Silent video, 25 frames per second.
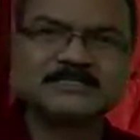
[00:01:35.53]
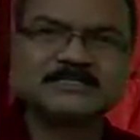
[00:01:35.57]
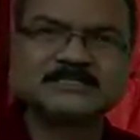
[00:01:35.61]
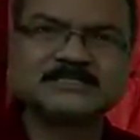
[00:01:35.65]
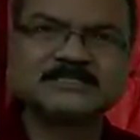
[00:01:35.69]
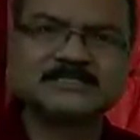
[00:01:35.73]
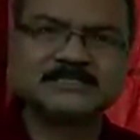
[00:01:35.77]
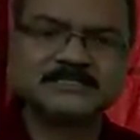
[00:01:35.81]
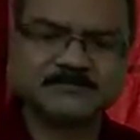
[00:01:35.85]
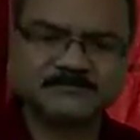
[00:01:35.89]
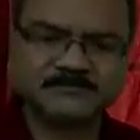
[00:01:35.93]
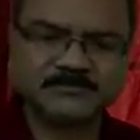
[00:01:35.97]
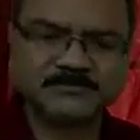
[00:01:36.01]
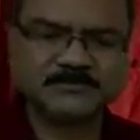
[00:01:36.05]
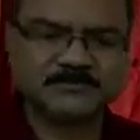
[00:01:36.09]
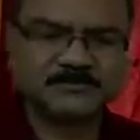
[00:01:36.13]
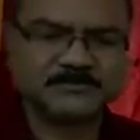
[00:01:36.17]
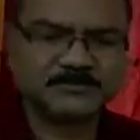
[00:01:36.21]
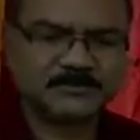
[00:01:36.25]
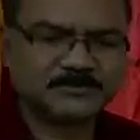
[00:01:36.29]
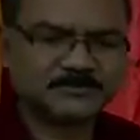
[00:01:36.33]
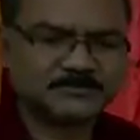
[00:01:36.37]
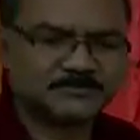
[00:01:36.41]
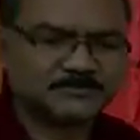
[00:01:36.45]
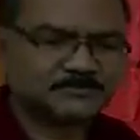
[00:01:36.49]
in the
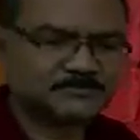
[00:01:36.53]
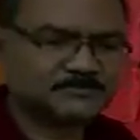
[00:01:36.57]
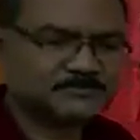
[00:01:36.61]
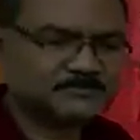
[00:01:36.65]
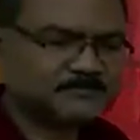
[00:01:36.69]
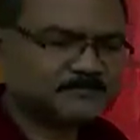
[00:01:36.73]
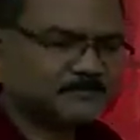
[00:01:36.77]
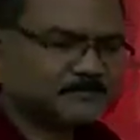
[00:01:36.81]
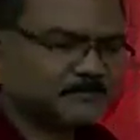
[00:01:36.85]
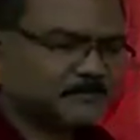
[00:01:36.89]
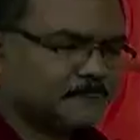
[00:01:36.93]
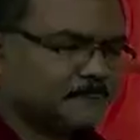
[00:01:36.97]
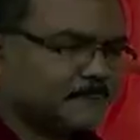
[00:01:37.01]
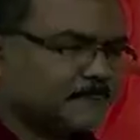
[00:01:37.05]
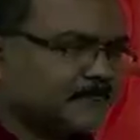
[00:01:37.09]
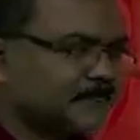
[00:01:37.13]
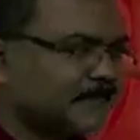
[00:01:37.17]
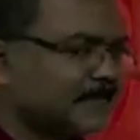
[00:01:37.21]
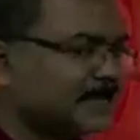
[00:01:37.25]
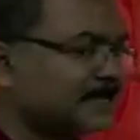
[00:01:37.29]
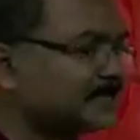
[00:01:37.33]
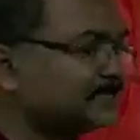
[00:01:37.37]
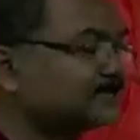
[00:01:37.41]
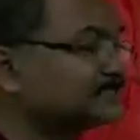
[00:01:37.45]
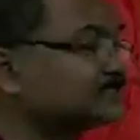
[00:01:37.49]
photograph.
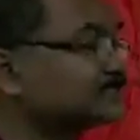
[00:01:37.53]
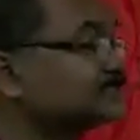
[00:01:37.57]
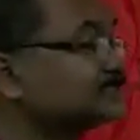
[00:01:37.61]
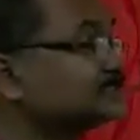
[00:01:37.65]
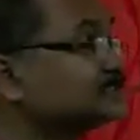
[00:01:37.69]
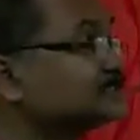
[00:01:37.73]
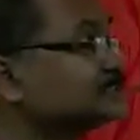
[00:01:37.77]
And